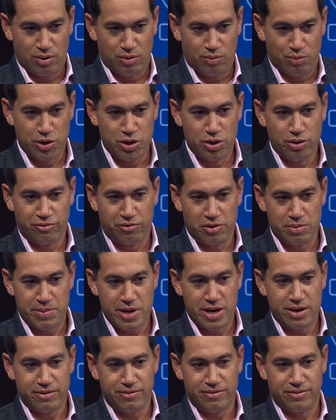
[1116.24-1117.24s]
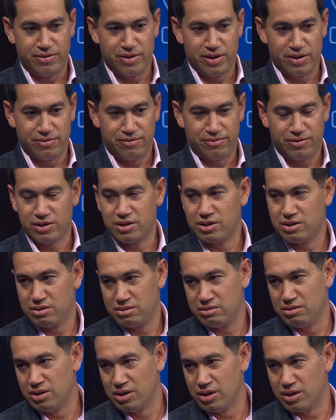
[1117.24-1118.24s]
if we batted for
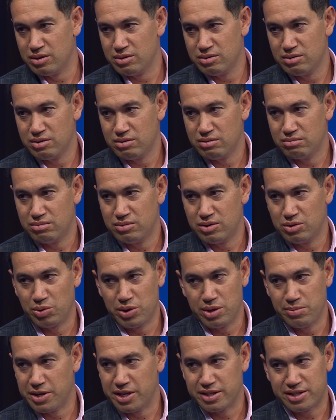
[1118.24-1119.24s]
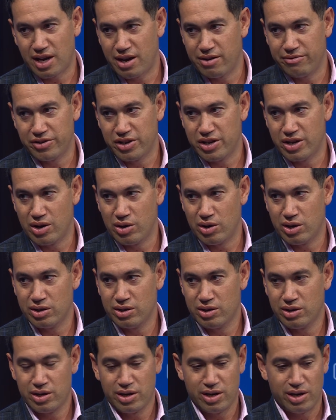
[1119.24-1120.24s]
20 minutes, half an hour,
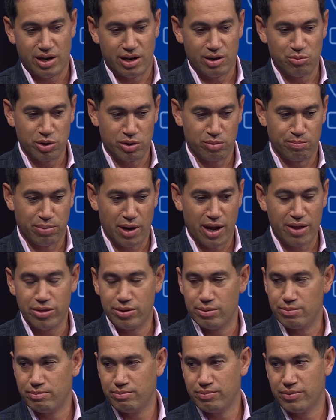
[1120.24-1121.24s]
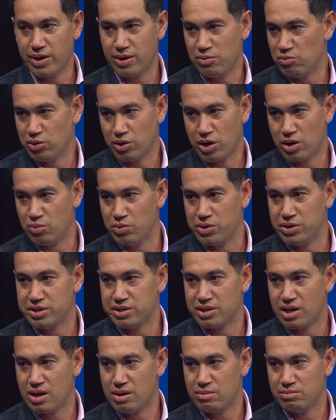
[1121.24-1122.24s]
and we could blunt them, that we were going to win
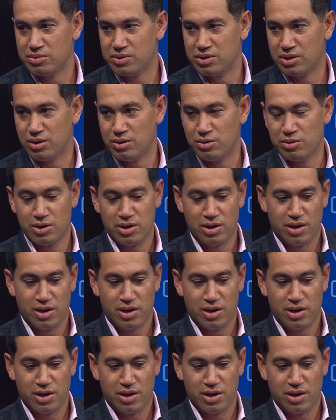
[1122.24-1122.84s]
this game. So,